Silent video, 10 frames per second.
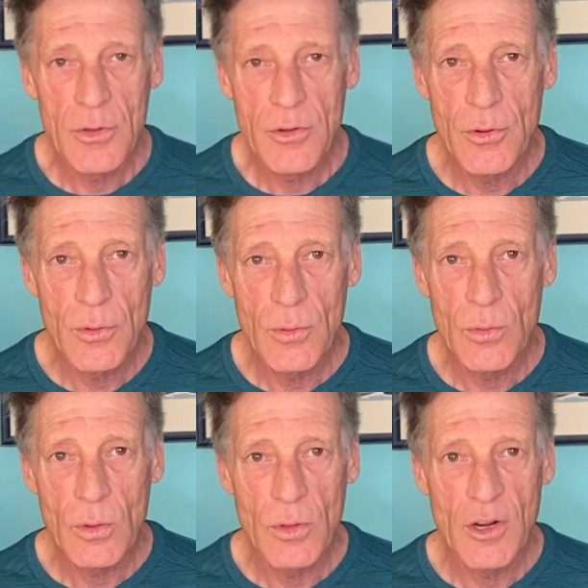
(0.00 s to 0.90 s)

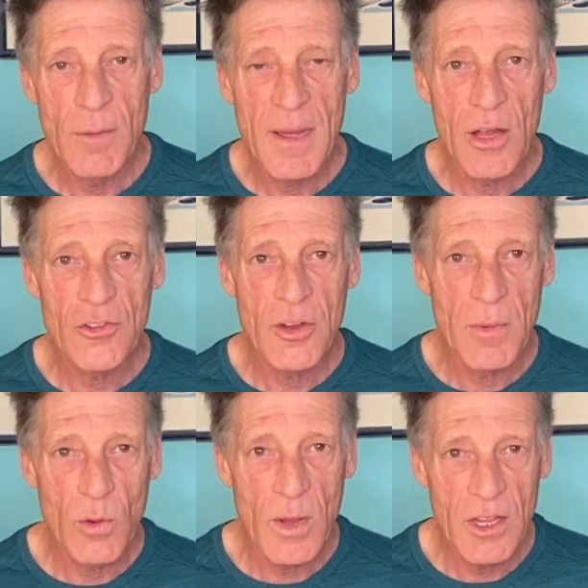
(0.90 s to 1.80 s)
to learn about some
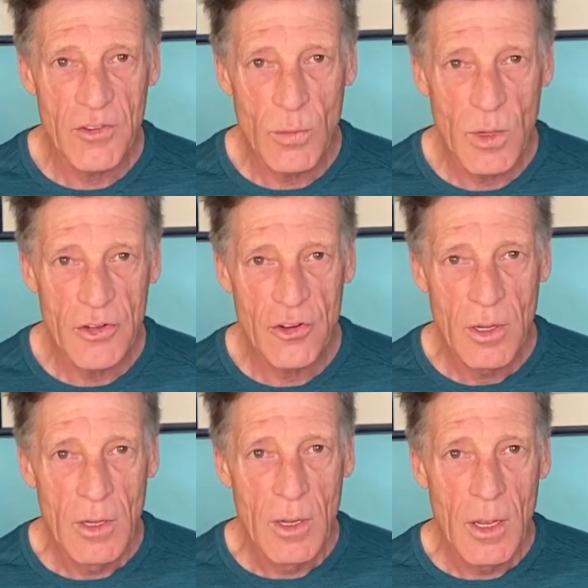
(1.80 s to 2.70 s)
of the ways in which
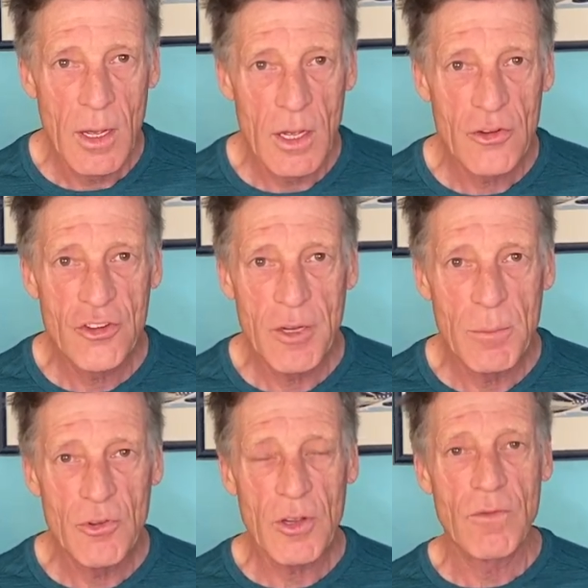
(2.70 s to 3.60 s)
sheet
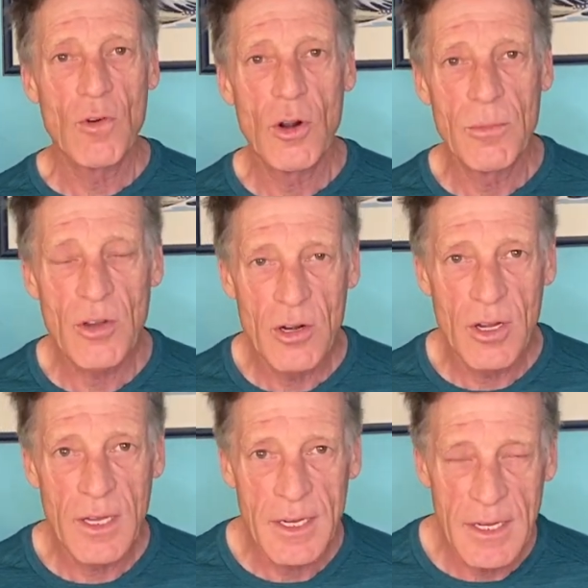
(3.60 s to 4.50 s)
music forms are
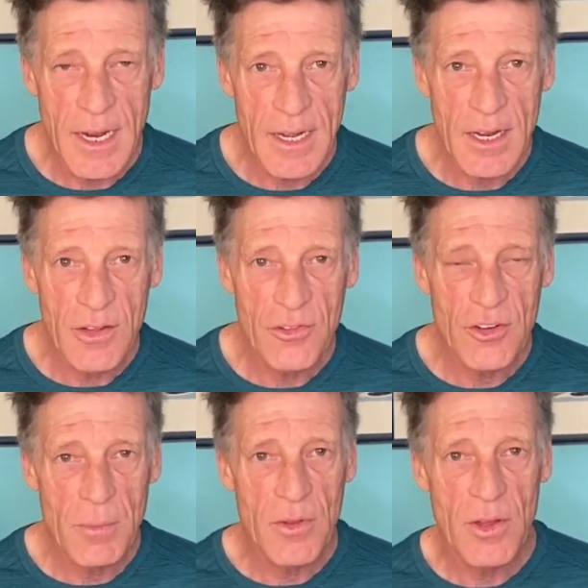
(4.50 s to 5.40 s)
delineated and
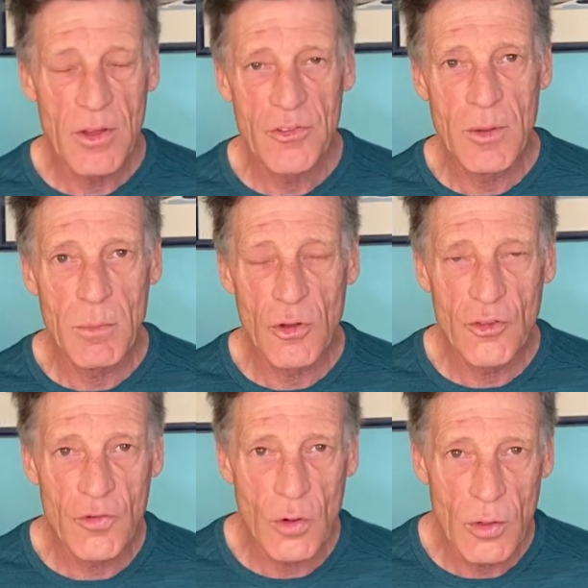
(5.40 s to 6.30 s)
some of the symbols
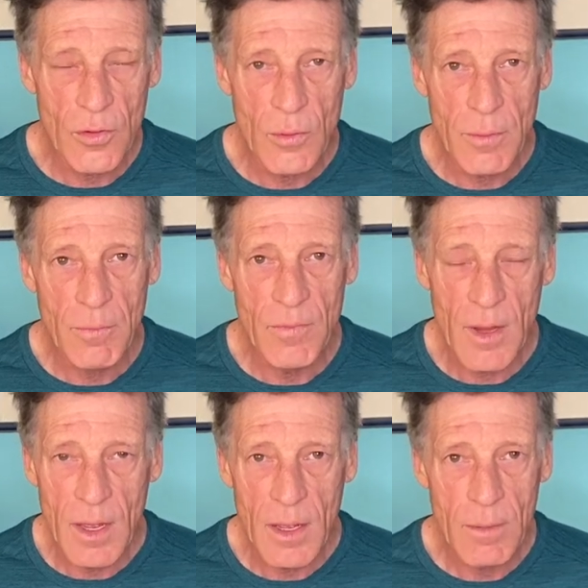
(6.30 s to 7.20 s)
for the
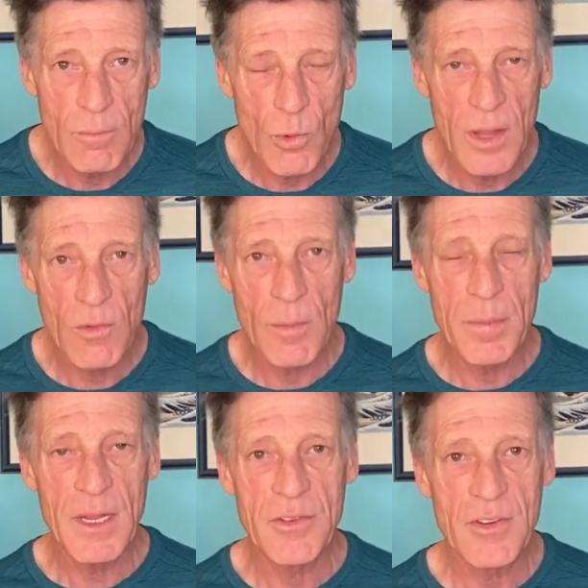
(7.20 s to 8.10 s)
way the
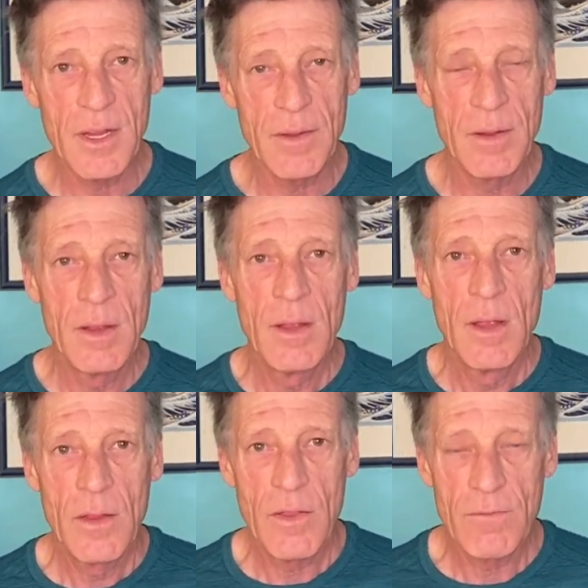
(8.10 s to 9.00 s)
repeats and
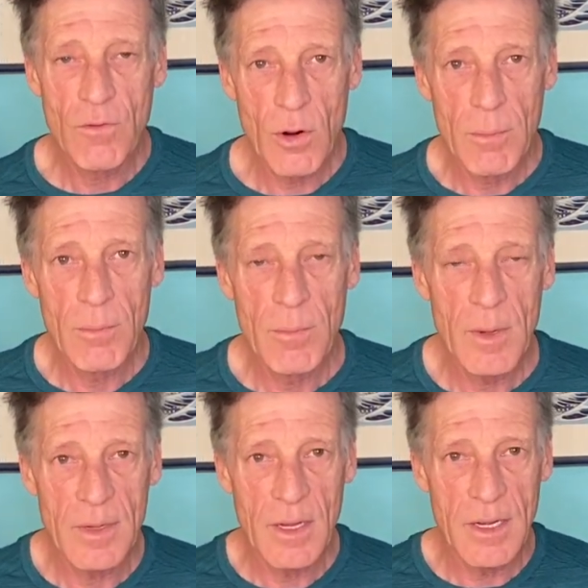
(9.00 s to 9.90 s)
the form
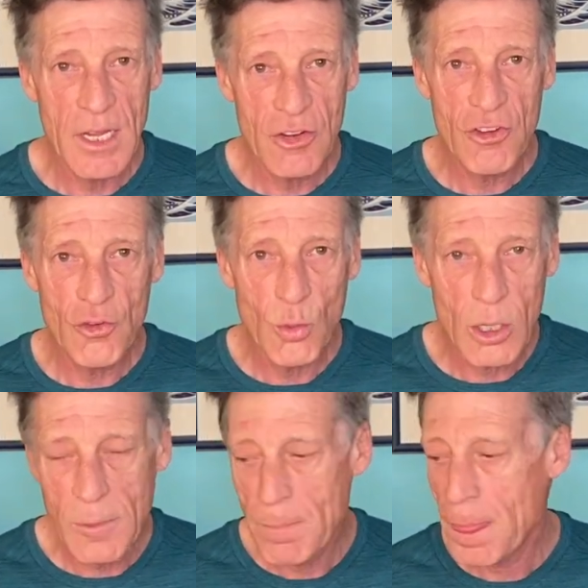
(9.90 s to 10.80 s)
delineations
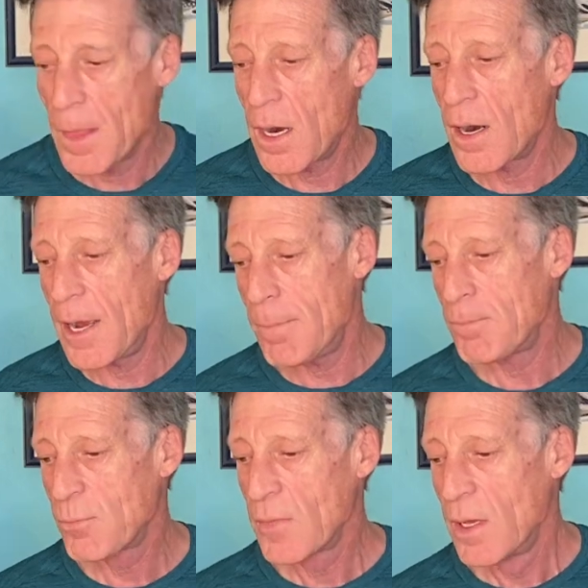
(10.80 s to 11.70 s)
work. All right,
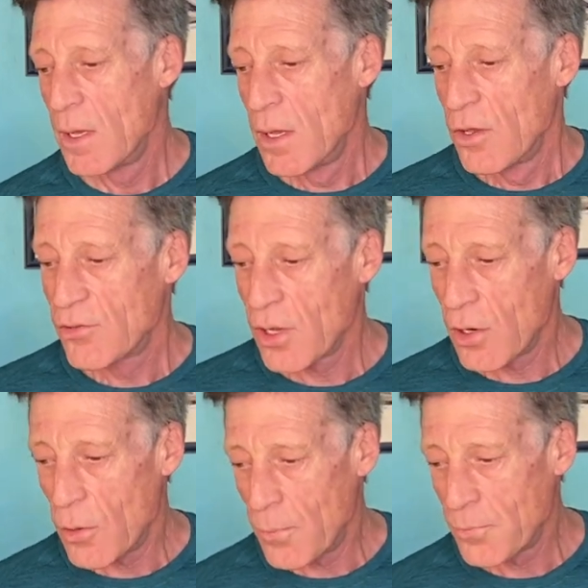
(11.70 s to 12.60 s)

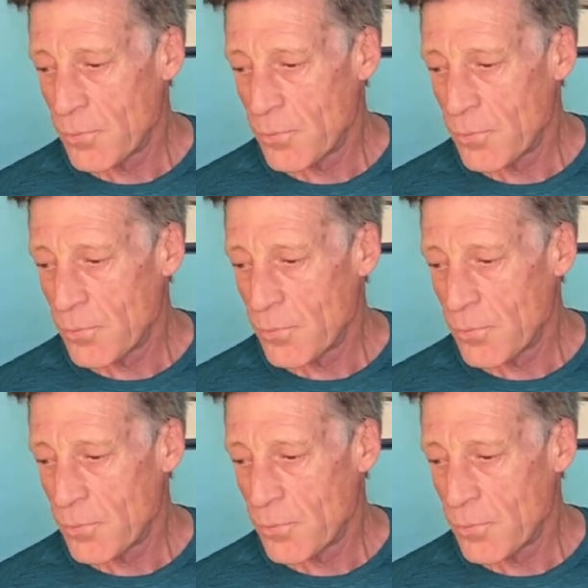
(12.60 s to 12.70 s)
so